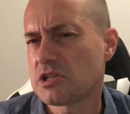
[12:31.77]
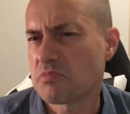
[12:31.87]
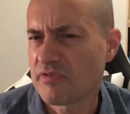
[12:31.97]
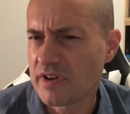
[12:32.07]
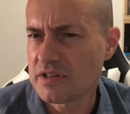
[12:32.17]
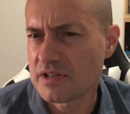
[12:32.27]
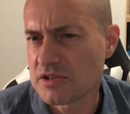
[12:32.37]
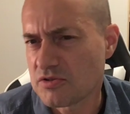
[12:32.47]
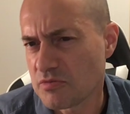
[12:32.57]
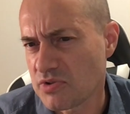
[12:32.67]
to prevent
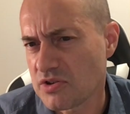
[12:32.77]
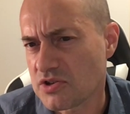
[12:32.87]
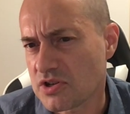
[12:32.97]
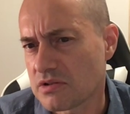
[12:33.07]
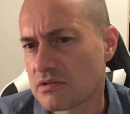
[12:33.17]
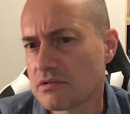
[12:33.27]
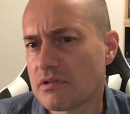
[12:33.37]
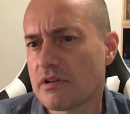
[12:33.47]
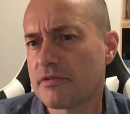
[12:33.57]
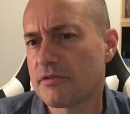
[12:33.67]
distribution
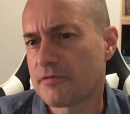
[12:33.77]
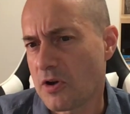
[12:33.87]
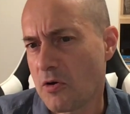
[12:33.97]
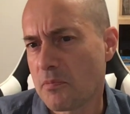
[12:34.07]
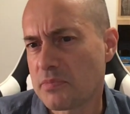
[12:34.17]
of the film,